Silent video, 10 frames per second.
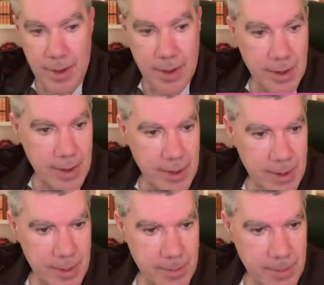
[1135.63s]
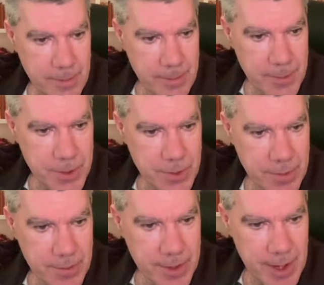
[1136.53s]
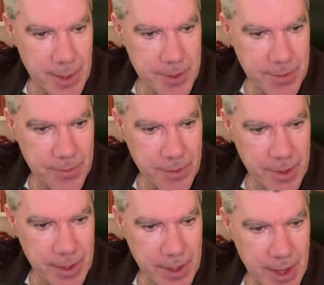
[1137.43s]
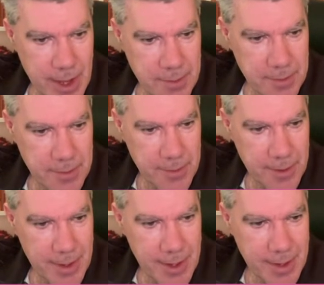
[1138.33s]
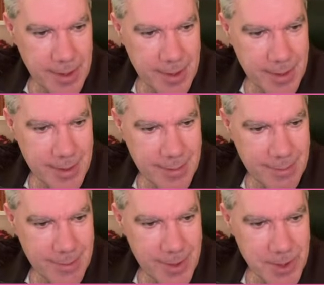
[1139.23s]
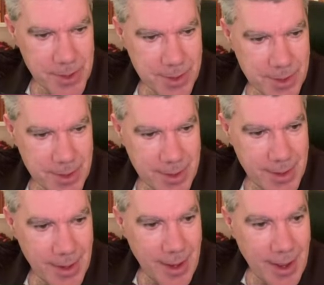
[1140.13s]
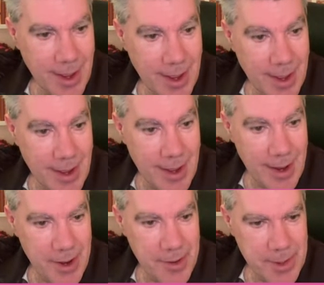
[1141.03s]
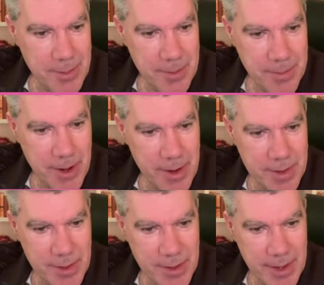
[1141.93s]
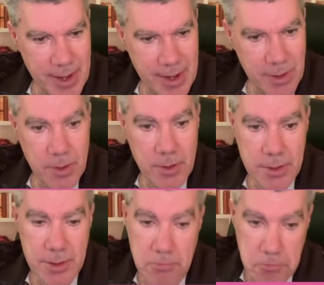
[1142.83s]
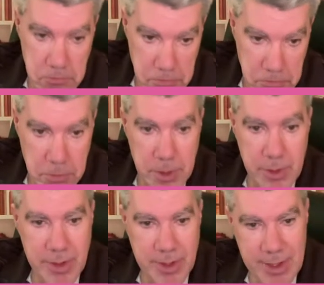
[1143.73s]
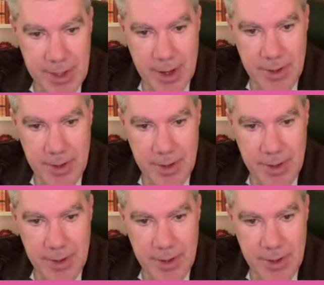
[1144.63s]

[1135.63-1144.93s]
Two of cups for life. Hey, interesting. Hi, Andre. My parents are getting old. Do you see a